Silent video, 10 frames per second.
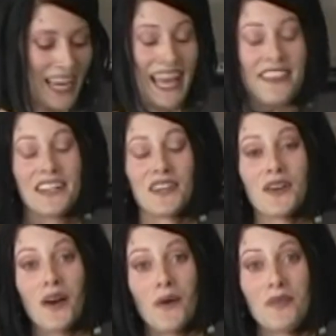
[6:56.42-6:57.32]
And there you
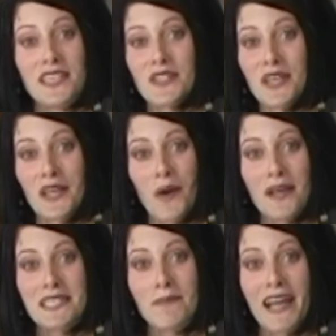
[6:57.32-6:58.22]
go. These are going to go
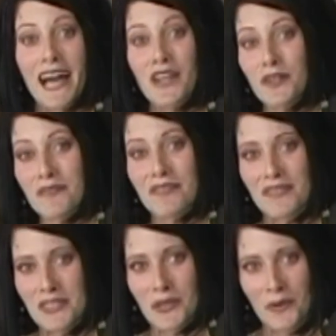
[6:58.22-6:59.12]
into my
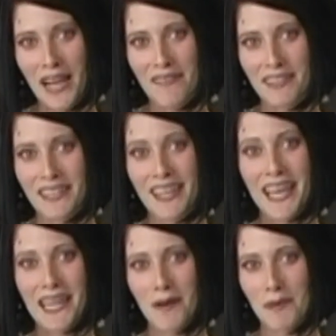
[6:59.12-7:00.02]
150-degree oven,
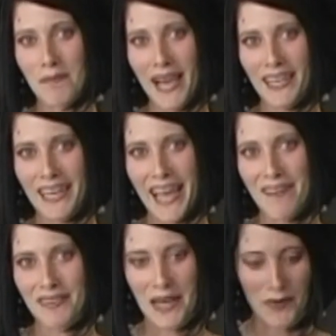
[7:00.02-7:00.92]
and I'll be back in a
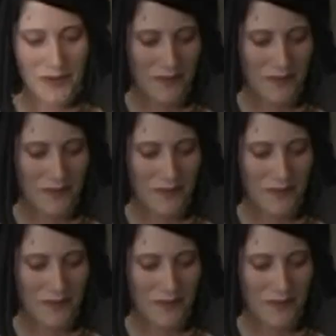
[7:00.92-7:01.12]
half an hour.